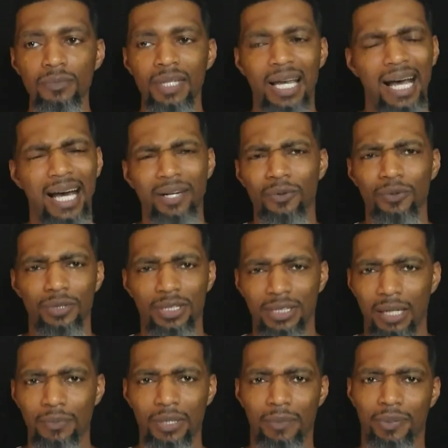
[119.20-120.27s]
I don't
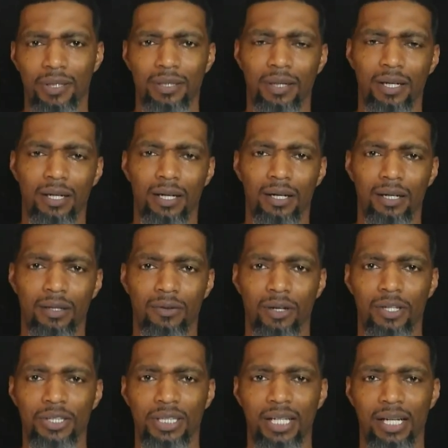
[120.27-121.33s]
stumble
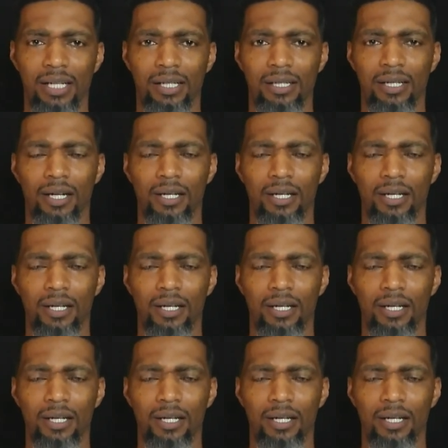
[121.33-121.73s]
across a